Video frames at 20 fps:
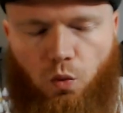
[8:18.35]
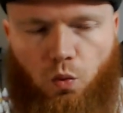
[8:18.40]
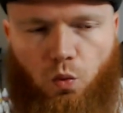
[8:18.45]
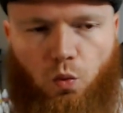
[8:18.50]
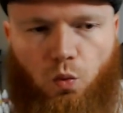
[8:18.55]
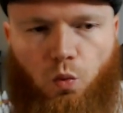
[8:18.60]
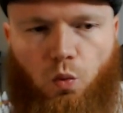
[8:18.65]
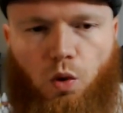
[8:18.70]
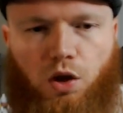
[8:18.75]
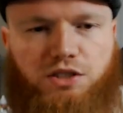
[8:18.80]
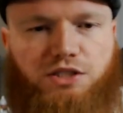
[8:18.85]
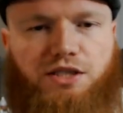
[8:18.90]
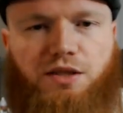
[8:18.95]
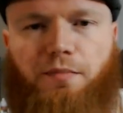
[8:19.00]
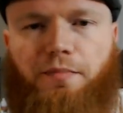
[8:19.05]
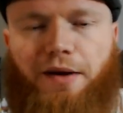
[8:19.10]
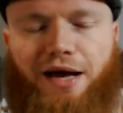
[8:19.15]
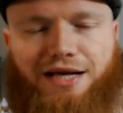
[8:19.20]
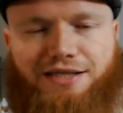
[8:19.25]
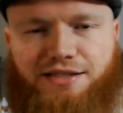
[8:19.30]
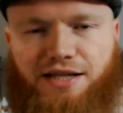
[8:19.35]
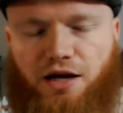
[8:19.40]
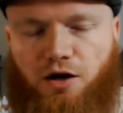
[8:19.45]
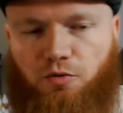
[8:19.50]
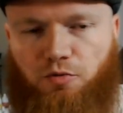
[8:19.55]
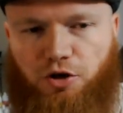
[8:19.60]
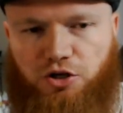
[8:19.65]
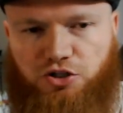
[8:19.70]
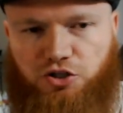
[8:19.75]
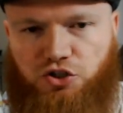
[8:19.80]
what's the best
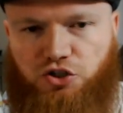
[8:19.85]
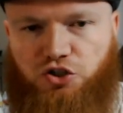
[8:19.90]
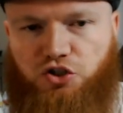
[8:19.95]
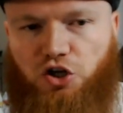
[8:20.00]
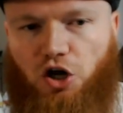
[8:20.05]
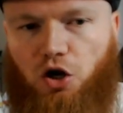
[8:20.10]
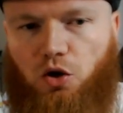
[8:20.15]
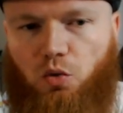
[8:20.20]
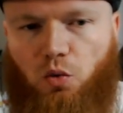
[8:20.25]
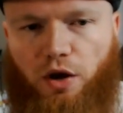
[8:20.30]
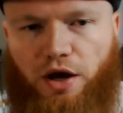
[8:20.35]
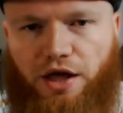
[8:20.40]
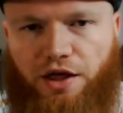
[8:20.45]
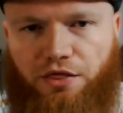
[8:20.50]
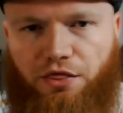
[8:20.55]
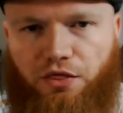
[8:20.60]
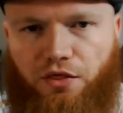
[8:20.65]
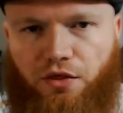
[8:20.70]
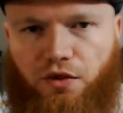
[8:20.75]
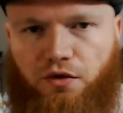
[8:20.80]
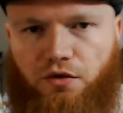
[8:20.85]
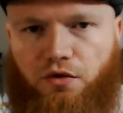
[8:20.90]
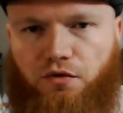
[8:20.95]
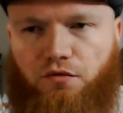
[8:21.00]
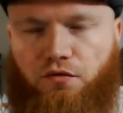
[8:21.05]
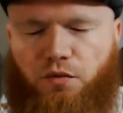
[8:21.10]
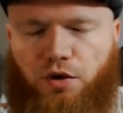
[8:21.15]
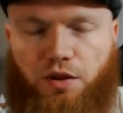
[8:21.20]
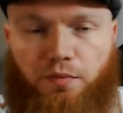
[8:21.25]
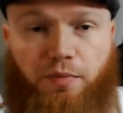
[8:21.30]
airbrush to start with
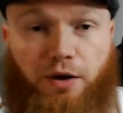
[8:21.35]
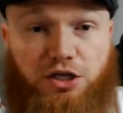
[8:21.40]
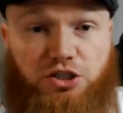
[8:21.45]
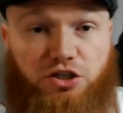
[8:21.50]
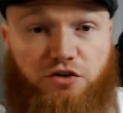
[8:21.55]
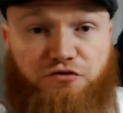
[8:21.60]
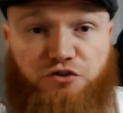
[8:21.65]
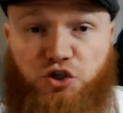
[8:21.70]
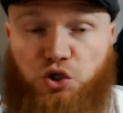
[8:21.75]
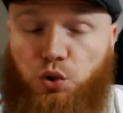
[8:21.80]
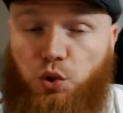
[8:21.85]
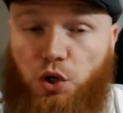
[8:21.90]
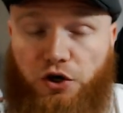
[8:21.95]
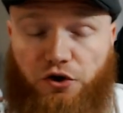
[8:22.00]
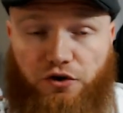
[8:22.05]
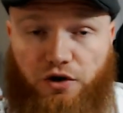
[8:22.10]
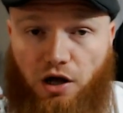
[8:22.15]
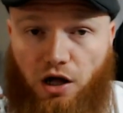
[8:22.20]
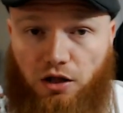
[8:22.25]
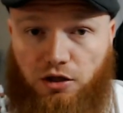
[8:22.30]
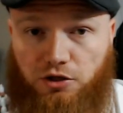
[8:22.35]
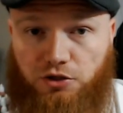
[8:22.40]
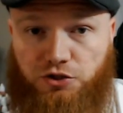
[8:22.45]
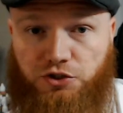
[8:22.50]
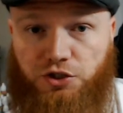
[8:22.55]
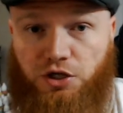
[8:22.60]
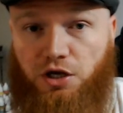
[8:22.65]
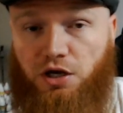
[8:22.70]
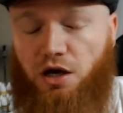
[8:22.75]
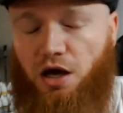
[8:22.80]
a budget of $200?
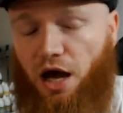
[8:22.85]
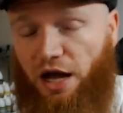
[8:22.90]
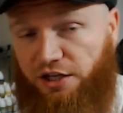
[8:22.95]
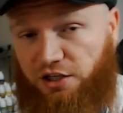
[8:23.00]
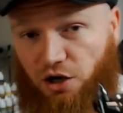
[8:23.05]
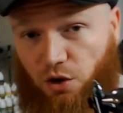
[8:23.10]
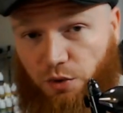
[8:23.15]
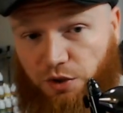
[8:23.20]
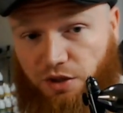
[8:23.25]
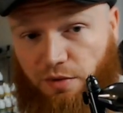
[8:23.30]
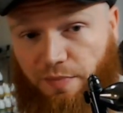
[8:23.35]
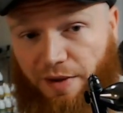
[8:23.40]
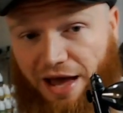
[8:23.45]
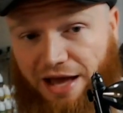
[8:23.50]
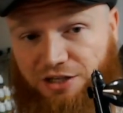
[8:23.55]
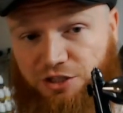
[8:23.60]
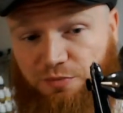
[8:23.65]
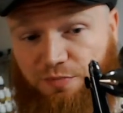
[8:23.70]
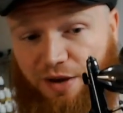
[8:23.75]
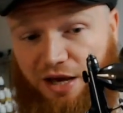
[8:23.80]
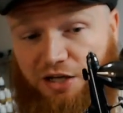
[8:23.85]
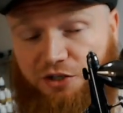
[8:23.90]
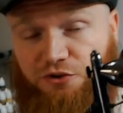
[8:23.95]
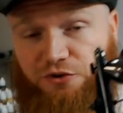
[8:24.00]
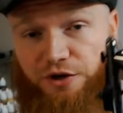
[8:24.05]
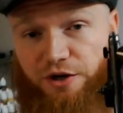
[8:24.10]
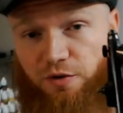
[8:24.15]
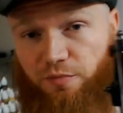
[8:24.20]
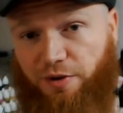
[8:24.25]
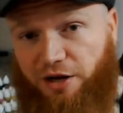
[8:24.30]
I'd go with the Badger
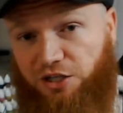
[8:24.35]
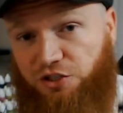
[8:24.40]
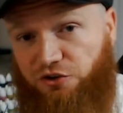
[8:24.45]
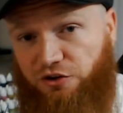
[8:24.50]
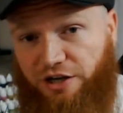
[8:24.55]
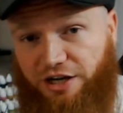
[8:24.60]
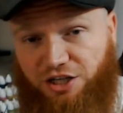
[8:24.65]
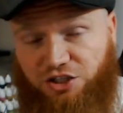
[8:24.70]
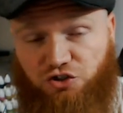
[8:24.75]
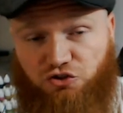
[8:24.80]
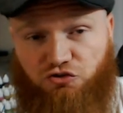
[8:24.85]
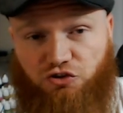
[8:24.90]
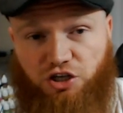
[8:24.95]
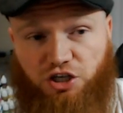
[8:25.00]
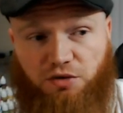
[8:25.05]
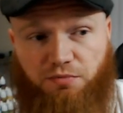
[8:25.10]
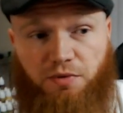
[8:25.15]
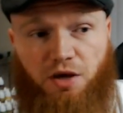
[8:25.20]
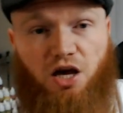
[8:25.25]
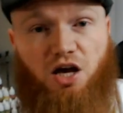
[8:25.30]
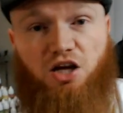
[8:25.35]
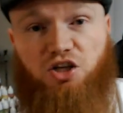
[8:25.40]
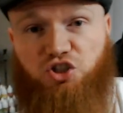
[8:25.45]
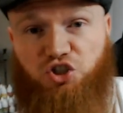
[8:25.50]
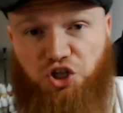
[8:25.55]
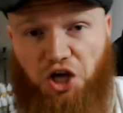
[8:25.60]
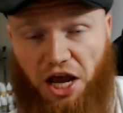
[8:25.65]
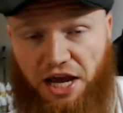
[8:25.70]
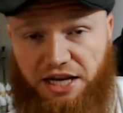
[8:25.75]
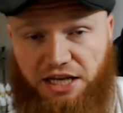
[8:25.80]
Patriot or Patriot Xtreme,
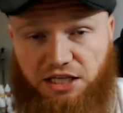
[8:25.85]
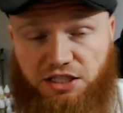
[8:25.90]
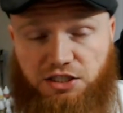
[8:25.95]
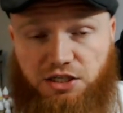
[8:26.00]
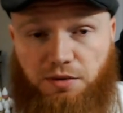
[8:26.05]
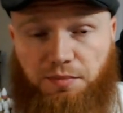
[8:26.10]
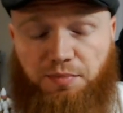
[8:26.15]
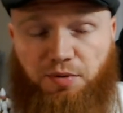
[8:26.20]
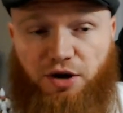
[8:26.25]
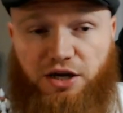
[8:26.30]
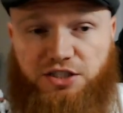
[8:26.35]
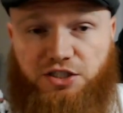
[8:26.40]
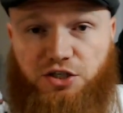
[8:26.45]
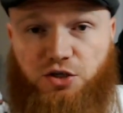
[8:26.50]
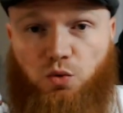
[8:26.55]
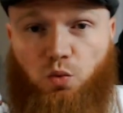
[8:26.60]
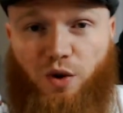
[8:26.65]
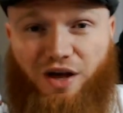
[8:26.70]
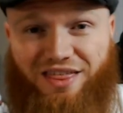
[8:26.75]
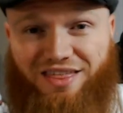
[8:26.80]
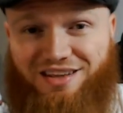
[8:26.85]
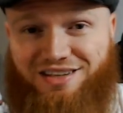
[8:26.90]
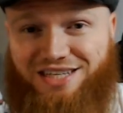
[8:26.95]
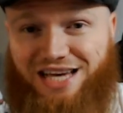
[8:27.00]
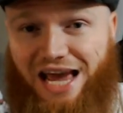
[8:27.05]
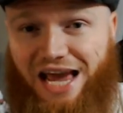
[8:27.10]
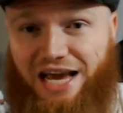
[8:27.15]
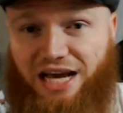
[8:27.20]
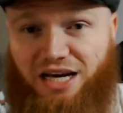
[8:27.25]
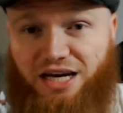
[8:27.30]
Chinese compressor with a
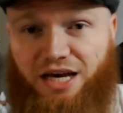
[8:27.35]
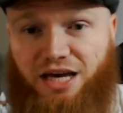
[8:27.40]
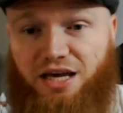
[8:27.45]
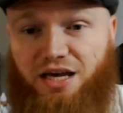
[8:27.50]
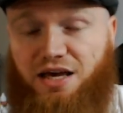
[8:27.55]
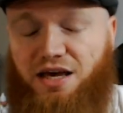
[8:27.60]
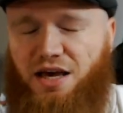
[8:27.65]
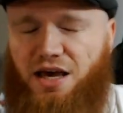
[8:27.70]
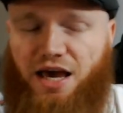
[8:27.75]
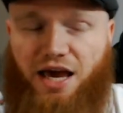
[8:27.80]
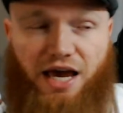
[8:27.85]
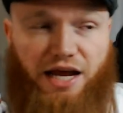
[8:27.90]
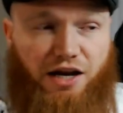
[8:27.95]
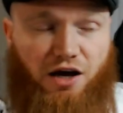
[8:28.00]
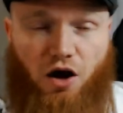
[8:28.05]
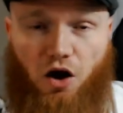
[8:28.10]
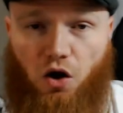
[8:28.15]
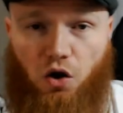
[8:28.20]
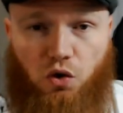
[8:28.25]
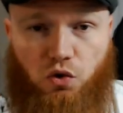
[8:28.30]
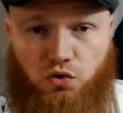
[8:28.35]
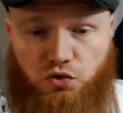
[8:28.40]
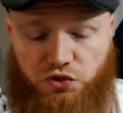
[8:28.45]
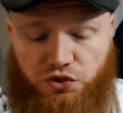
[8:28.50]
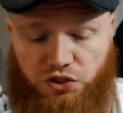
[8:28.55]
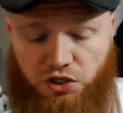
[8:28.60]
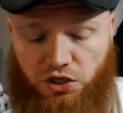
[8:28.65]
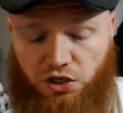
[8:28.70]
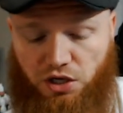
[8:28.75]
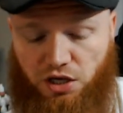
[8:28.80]
tank and a
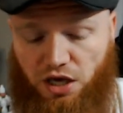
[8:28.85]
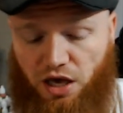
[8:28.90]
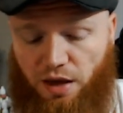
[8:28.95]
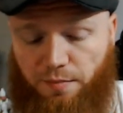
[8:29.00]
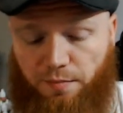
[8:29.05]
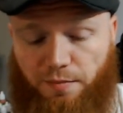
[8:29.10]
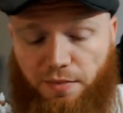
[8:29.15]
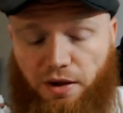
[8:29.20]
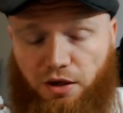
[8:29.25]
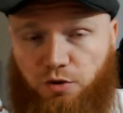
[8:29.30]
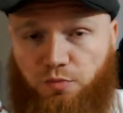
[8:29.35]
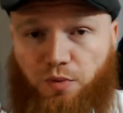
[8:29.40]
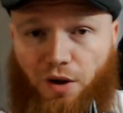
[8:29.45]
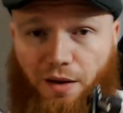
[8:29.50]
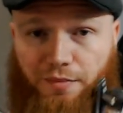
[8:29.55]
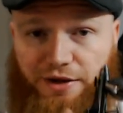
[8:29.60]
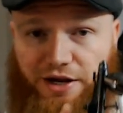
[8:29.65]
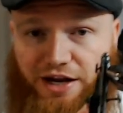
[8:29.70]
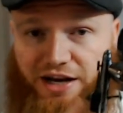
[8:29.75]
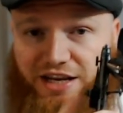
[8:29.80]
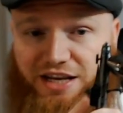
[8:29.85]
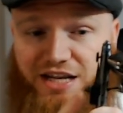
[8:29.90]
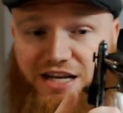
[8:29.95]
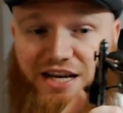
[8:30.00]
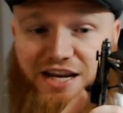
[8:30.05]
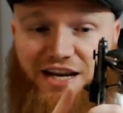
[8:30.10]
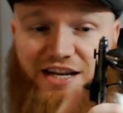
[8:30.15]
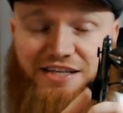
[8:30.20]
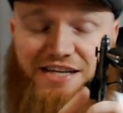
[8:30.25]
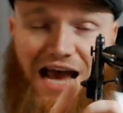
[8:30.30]
hose. And you're probably going to need
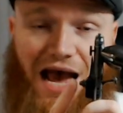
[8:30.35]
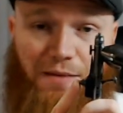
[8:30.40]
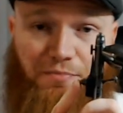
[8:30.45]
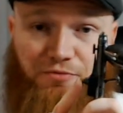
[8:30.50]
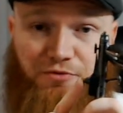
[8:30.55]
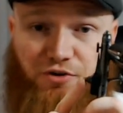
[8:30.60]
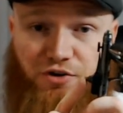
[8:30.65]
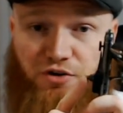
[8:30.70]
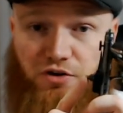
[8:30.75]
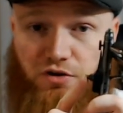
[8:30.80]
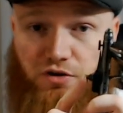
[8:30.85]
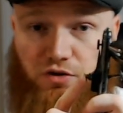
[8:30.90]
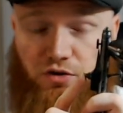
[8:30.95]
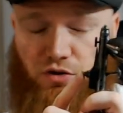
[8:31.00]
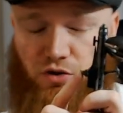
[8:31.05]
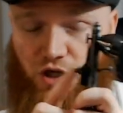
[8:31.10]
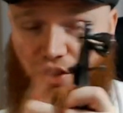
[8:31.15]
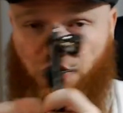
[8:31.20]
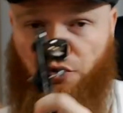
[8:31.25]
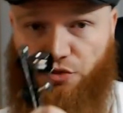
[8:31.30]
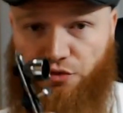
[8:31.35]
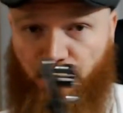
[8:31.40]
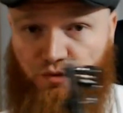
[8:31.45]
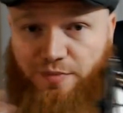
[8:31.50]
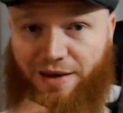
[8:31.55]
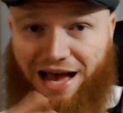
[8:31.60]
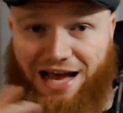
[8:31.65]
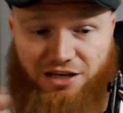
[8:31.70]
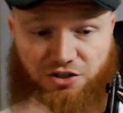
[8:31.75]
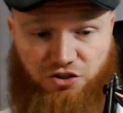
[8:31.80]
an adapter, either through
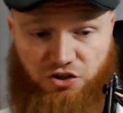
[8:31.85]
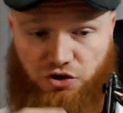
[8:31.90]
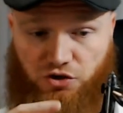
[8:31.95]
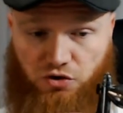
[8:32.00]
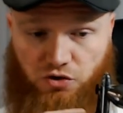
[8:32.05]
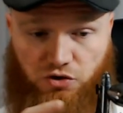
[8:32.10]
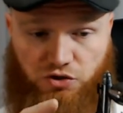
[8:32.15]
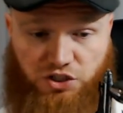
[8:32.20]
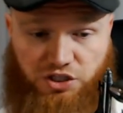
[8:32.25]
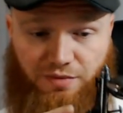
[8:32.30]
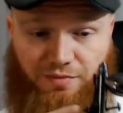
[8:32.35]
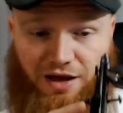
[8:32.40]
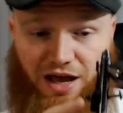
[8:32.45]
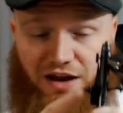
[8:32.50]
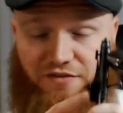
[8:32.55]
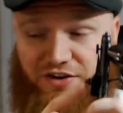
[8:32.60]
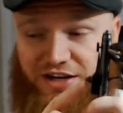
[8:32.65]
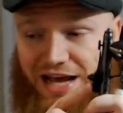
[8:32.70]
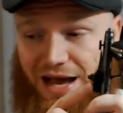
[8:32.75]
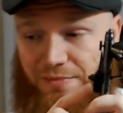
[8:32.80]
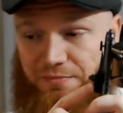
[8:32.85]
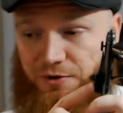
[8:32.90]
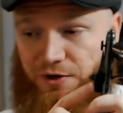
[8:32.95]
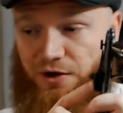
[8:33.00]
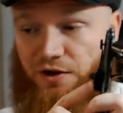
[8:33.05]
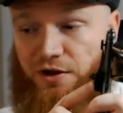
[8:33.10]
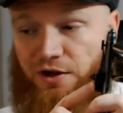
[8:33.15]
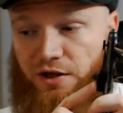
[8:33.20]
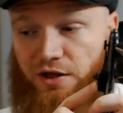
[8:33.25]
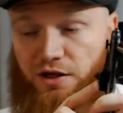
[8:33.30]
Badger or some kind of adapter,
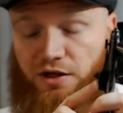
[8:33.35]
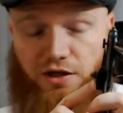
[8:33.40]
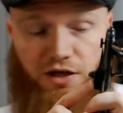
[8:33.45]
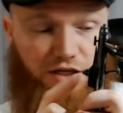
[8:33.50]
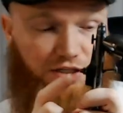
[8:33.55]
because I